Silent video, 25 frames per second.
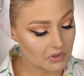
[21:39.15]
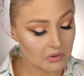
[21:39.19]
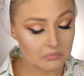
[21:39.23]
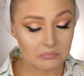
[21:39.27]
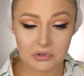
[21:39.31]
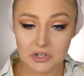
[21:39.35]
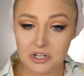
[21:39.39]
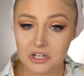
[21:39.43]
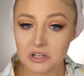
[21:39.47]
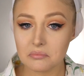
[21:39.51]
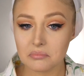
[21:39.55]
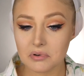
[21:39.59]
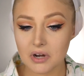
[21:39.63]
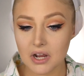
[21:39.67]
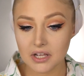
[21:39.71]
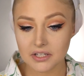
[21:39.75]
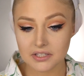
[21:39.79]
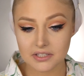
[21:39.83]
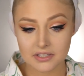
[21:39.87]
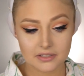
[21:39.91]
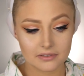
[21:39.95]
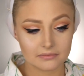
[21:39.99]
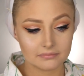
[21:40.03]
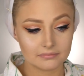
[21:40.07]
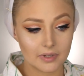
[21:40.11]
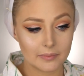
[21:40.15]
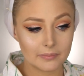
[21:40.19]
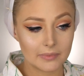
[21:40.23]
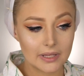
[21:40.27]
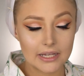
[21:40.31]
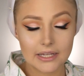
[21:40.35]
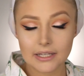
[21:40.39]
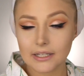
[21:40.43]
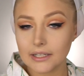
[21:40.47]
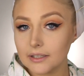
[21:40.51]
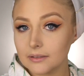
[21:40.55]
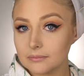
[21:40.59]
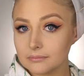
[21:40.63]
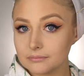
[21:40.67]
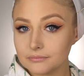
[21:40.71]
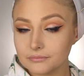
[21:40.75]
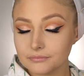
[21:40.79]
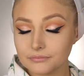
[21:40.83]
pretty impressed. I'm liking it.